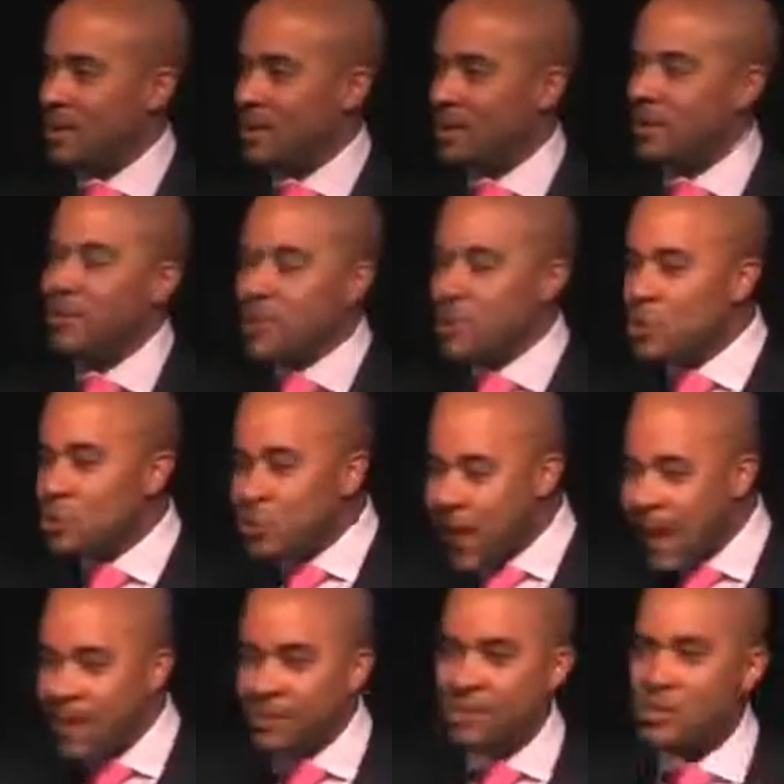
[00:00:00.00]
if
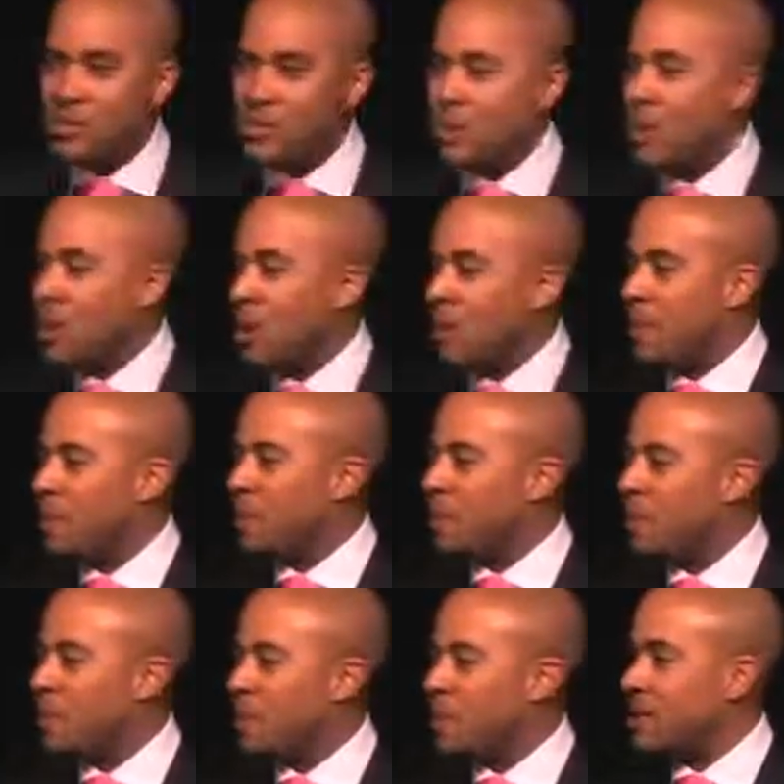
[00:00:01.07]
2,000 showing up every
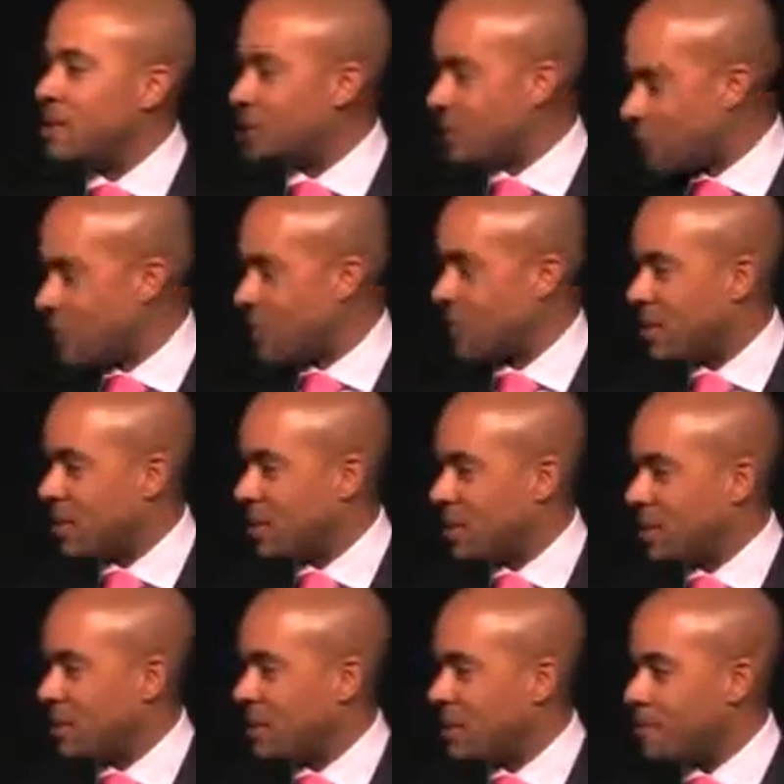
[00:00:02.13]
30 days is a good
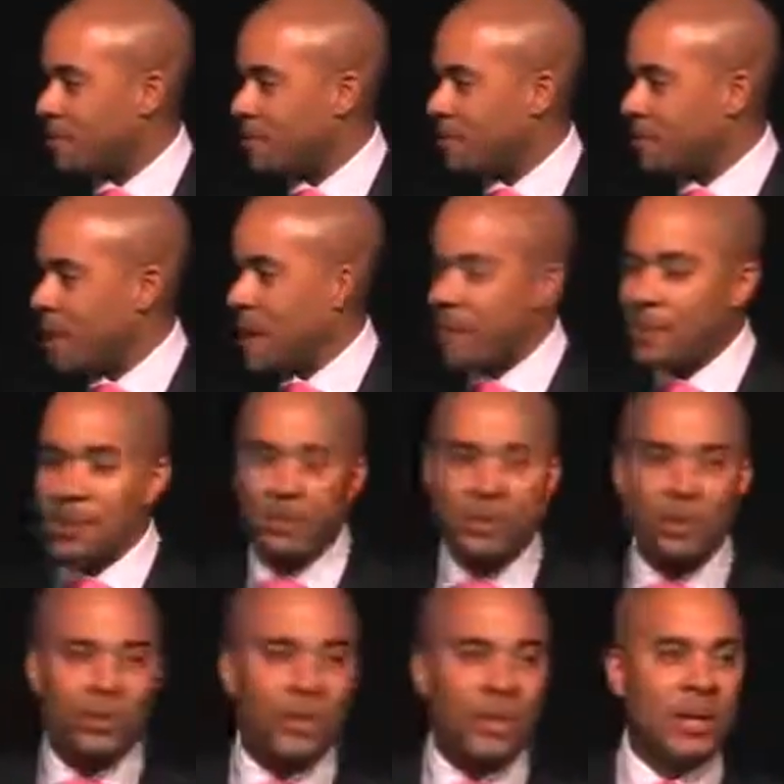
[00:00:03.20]
thing. How many of
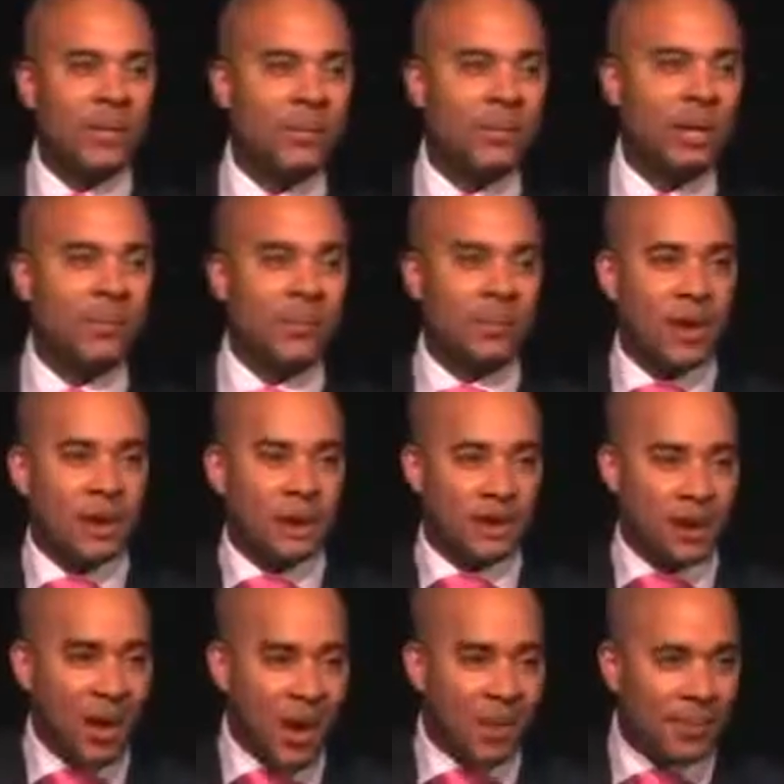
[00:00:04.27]
you agree anytime you've got a
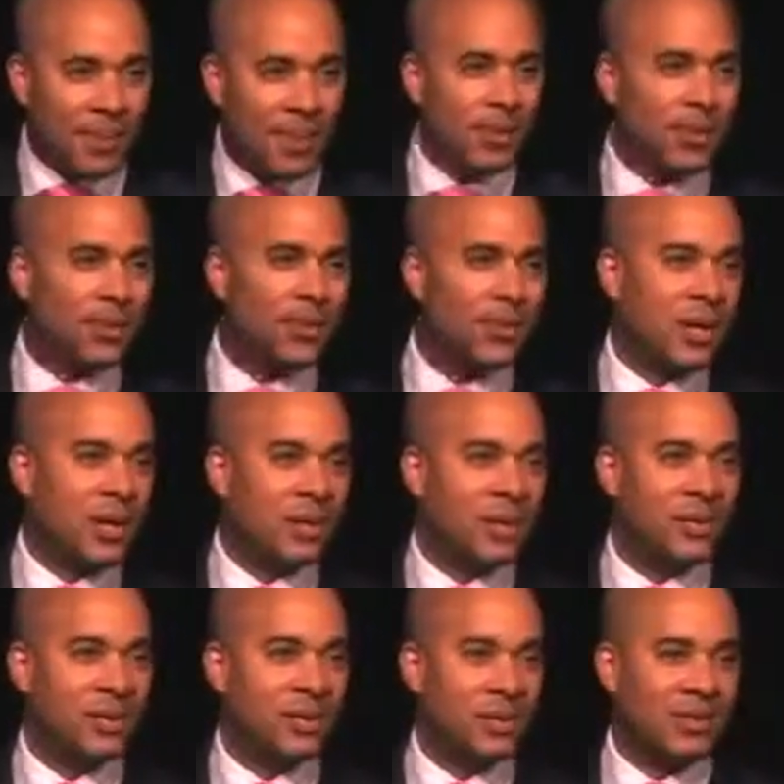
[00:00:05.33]
comma in your check,
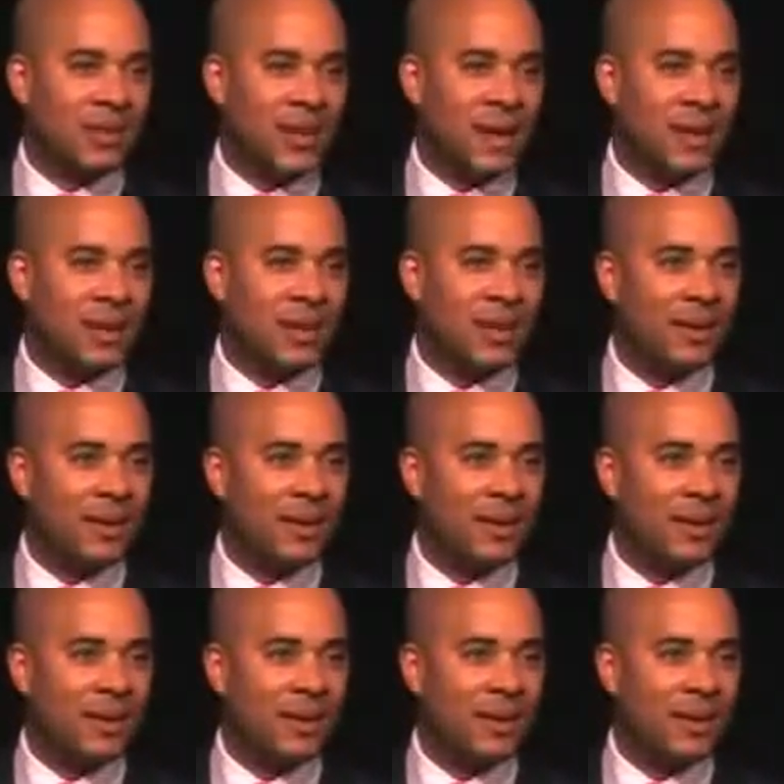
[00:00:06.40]
that's a good check?